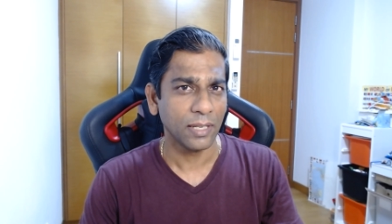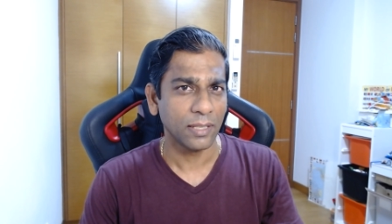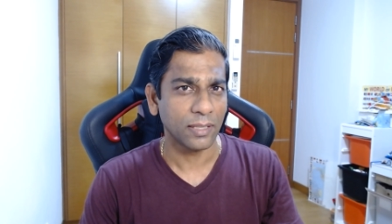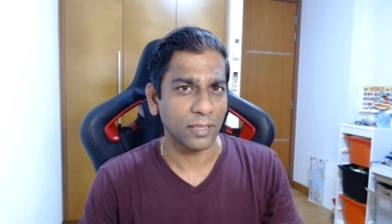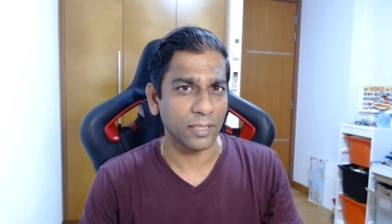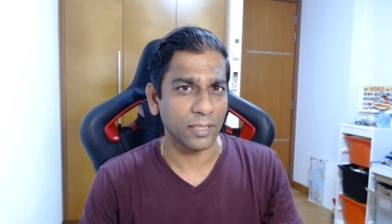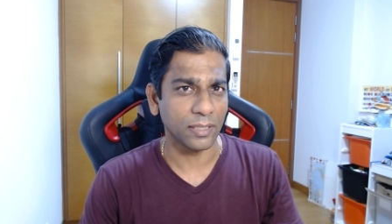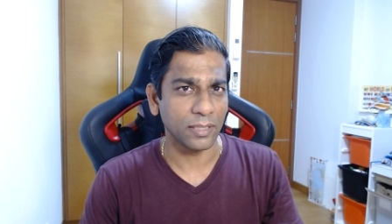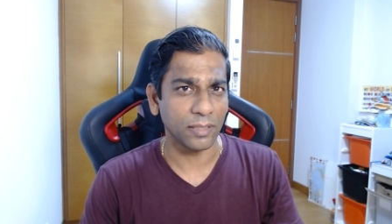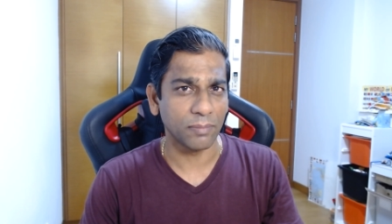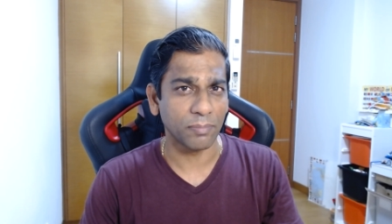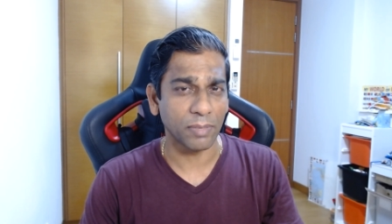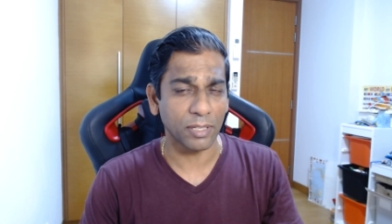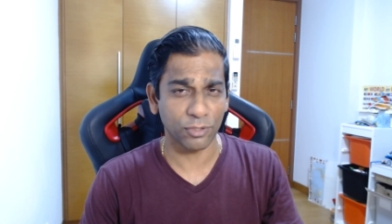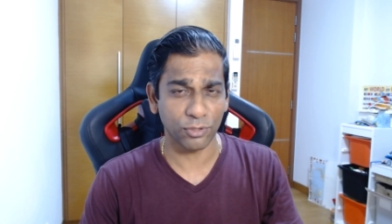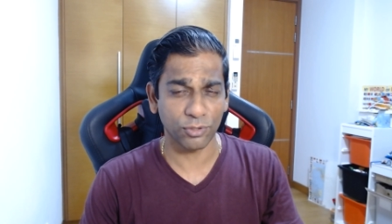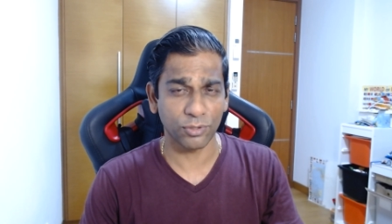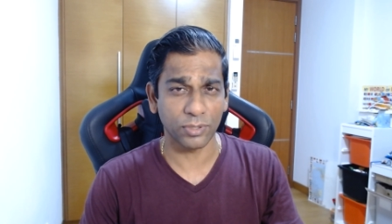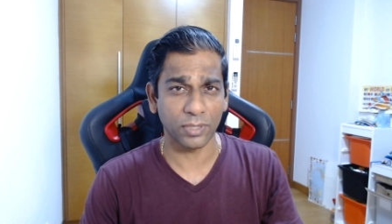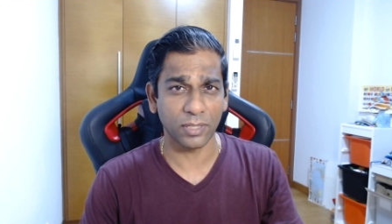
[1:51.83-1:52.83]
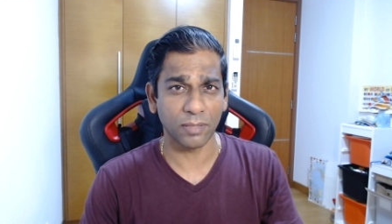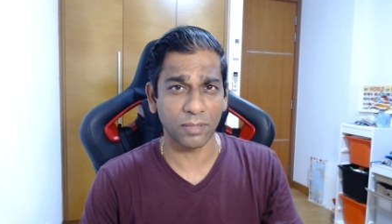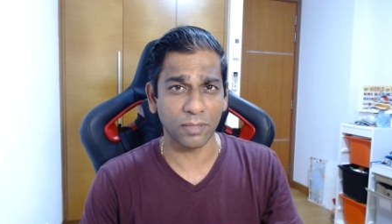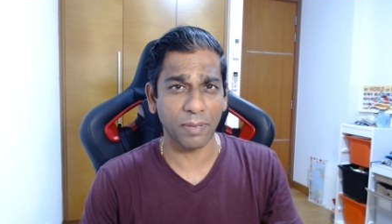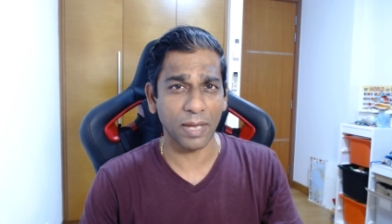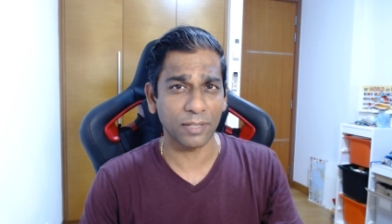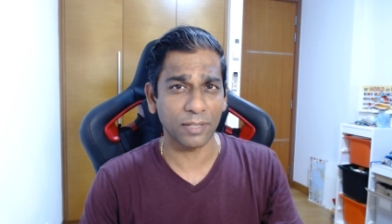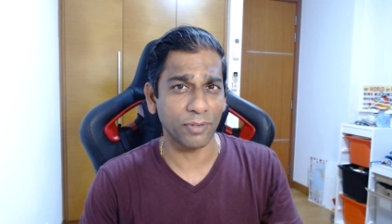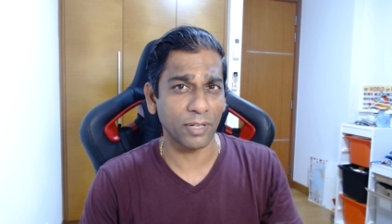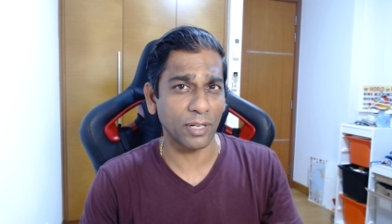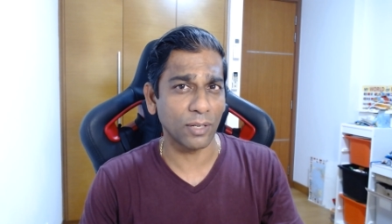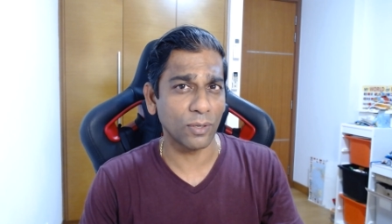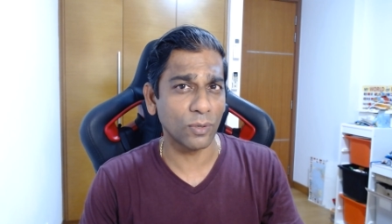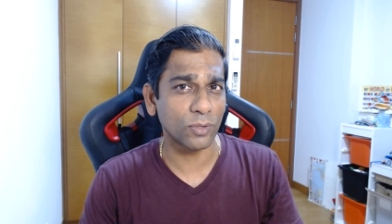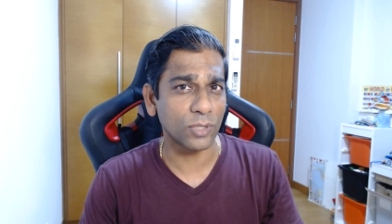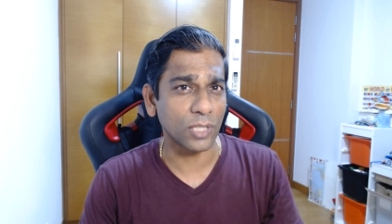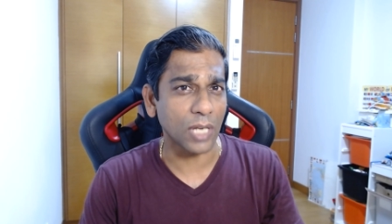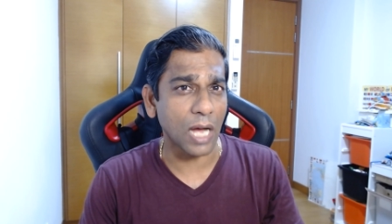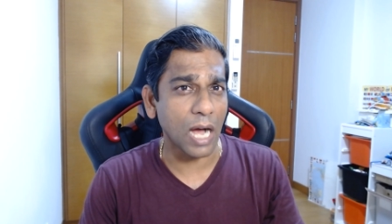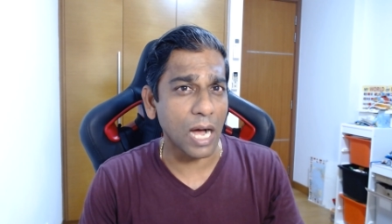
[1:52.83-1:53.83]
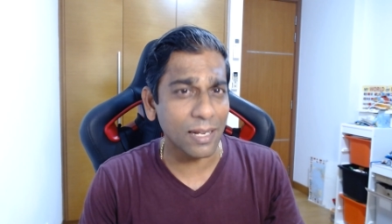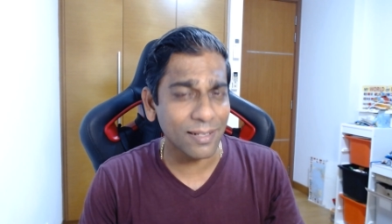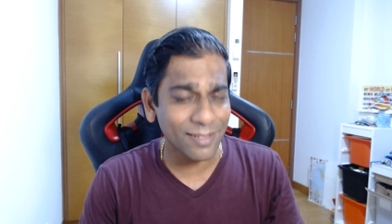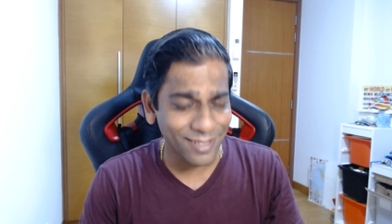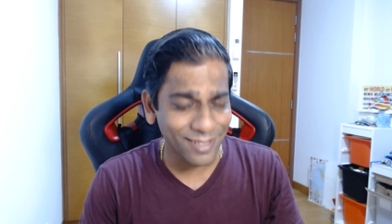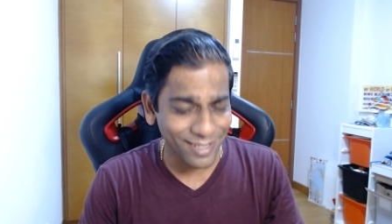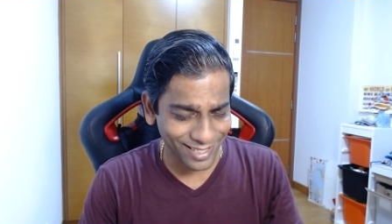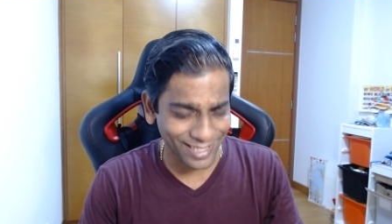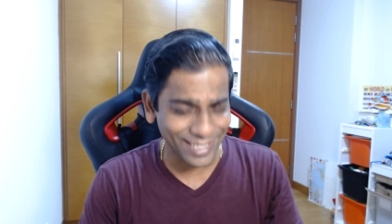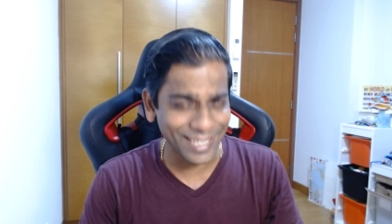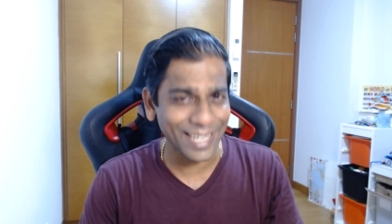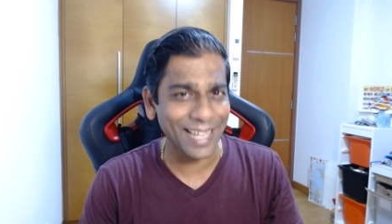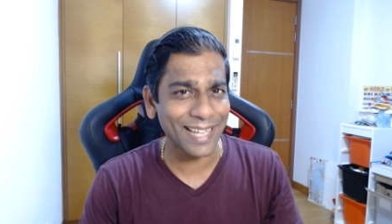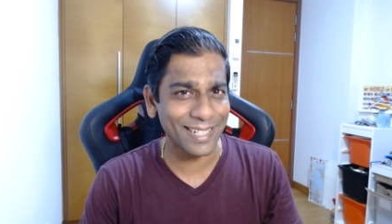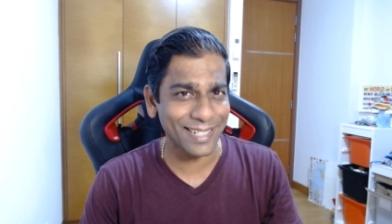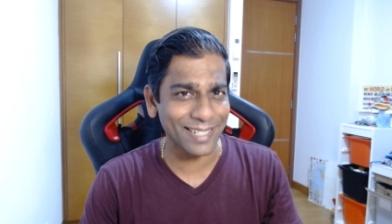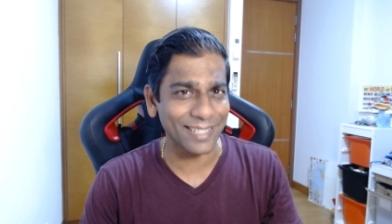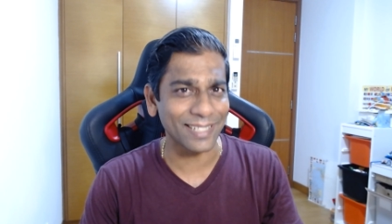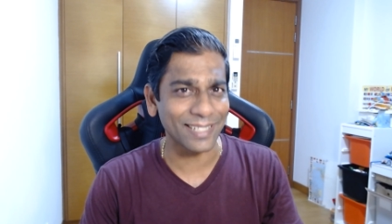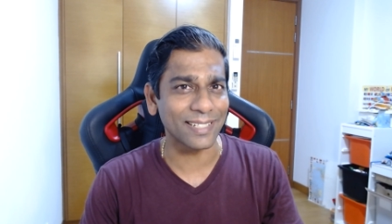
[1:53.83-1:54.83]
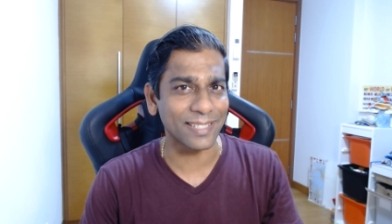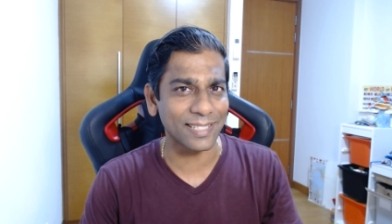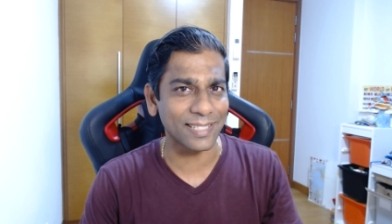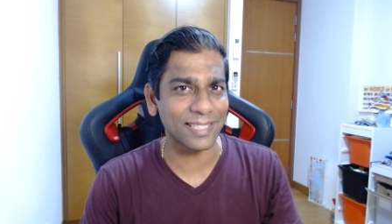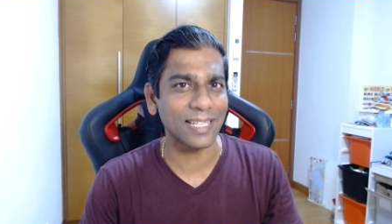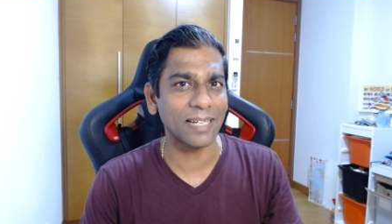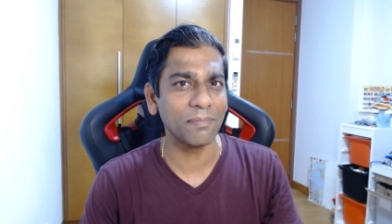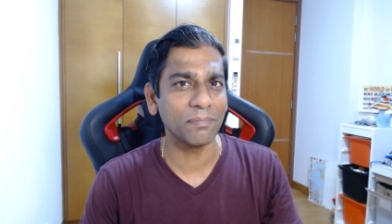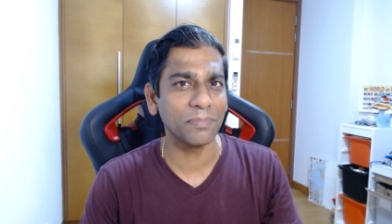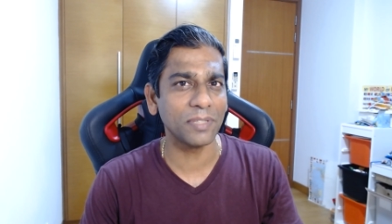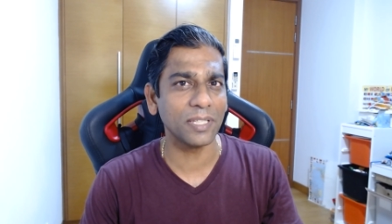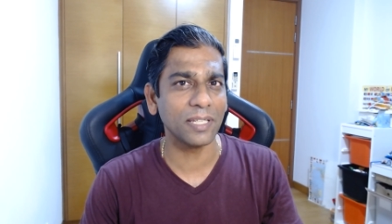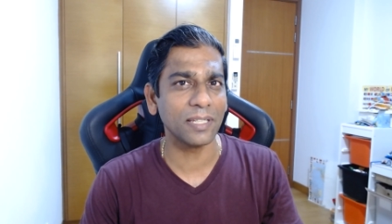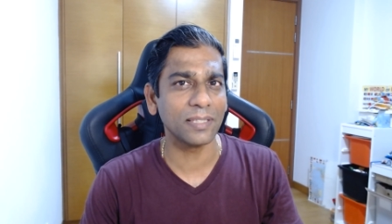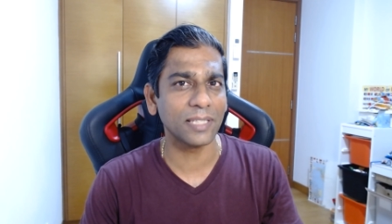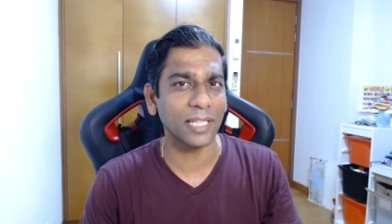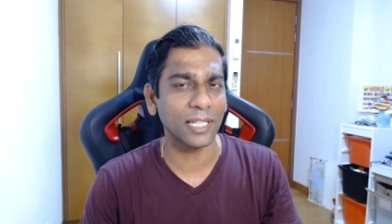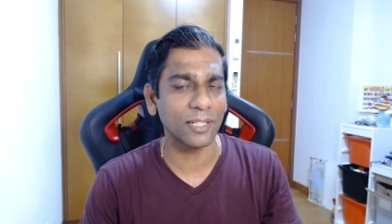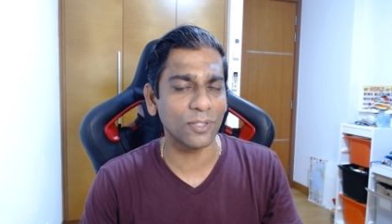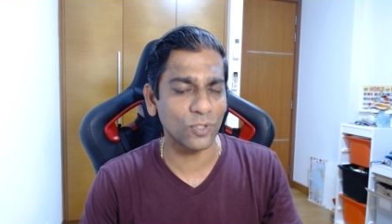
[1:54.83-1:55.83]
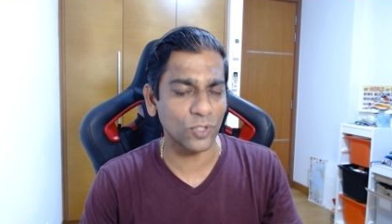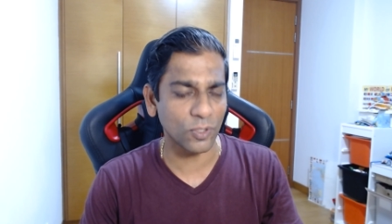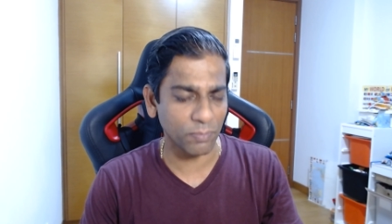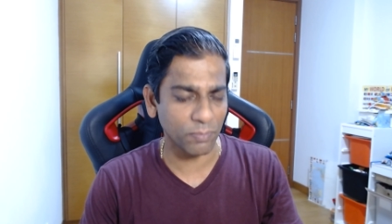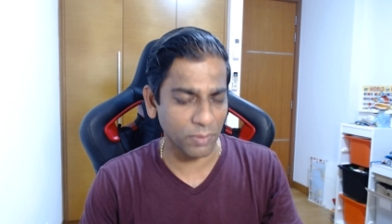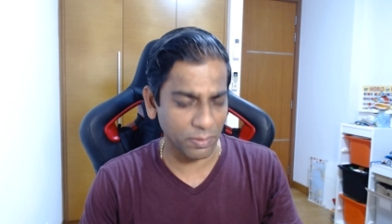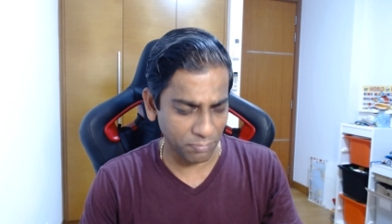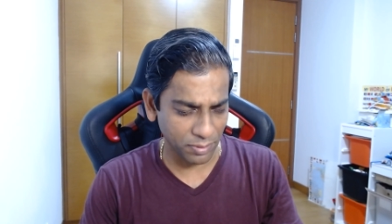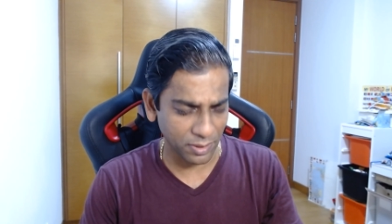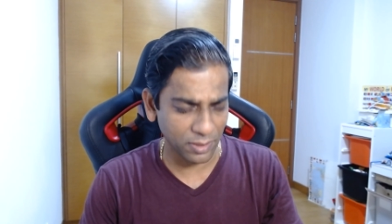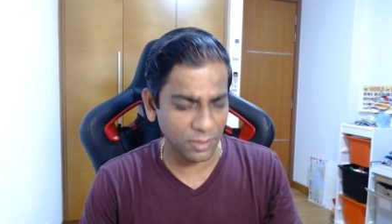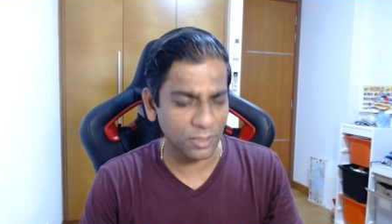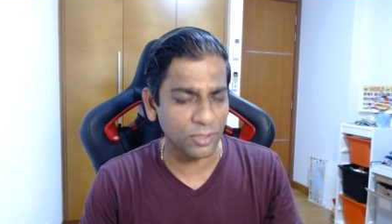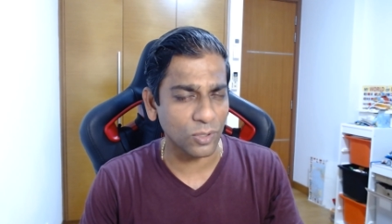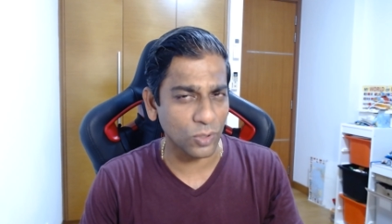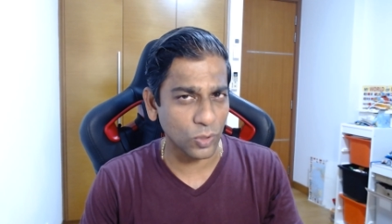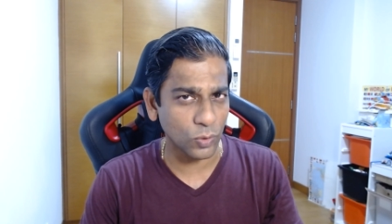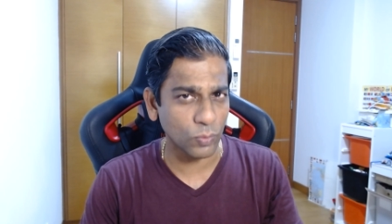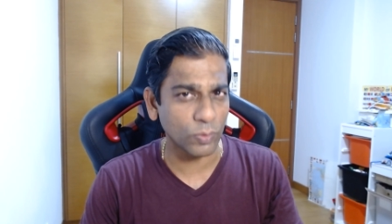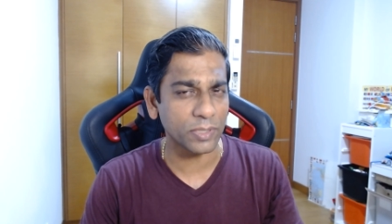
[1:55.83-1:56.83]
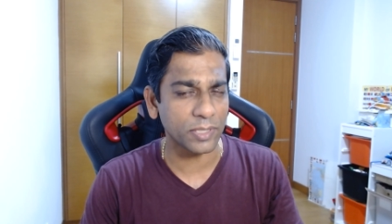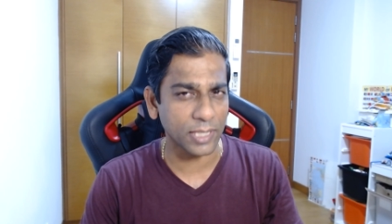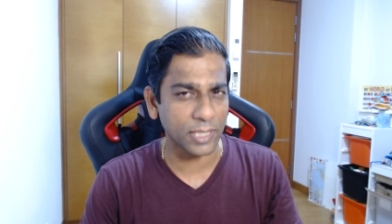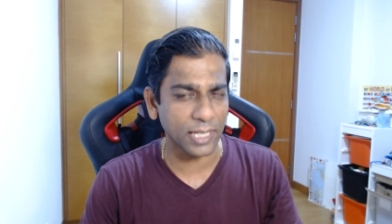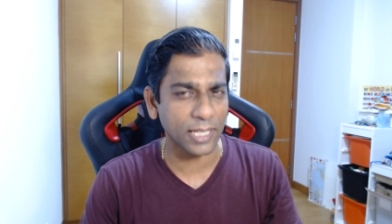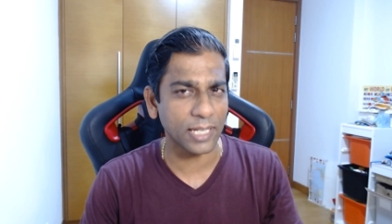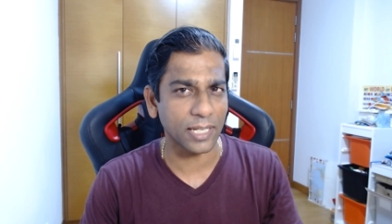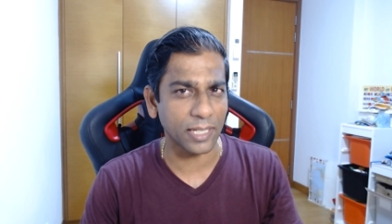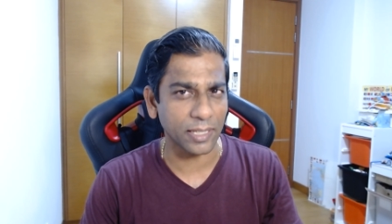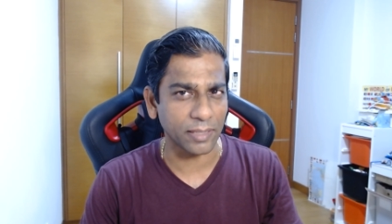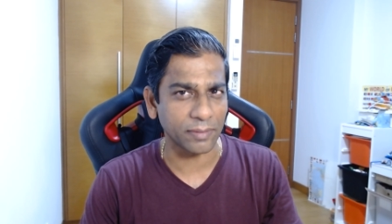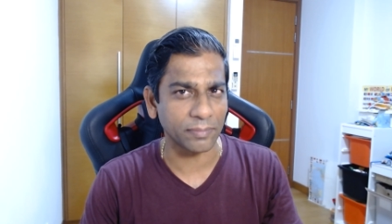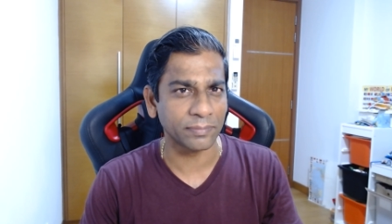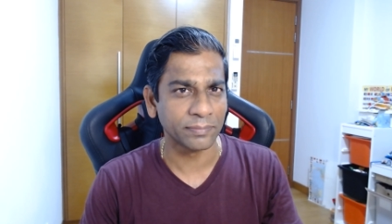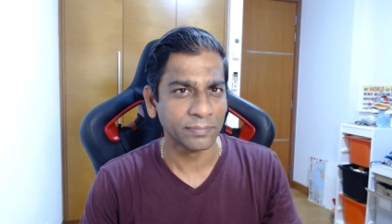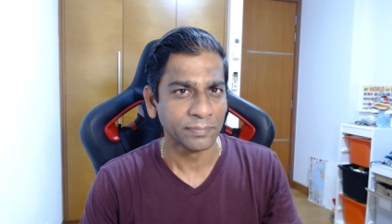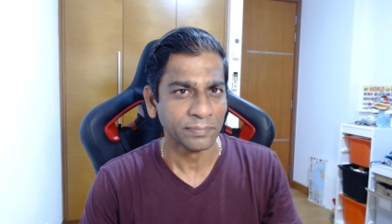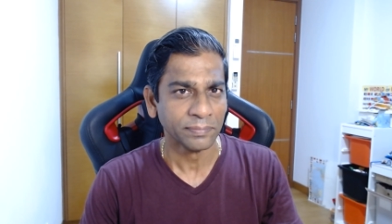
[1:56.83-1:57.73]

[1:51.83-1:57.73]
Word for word: The Manchester United back three looked unsettled, something that could be built over time.